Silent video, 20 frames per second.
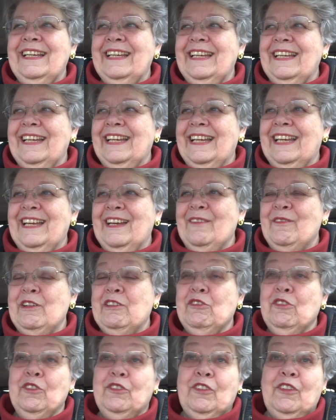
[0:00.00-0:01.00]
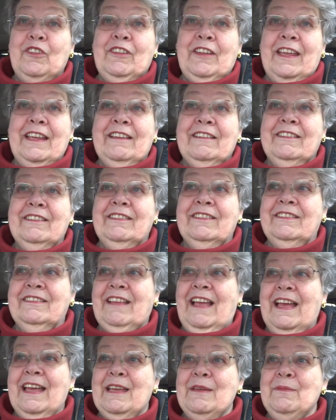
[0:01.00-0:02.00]
uh, which also takes
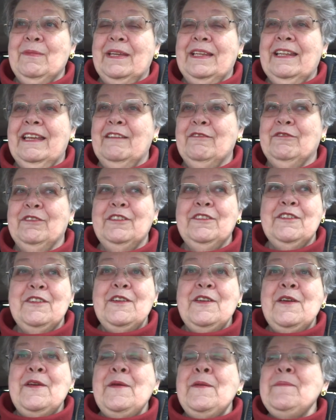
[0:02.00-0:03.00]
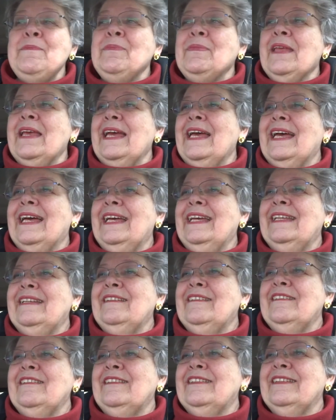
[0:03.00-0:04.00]
time and effort.
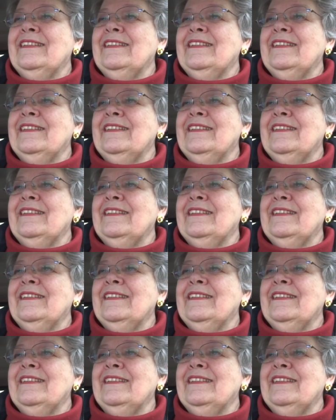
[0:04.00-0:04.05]
And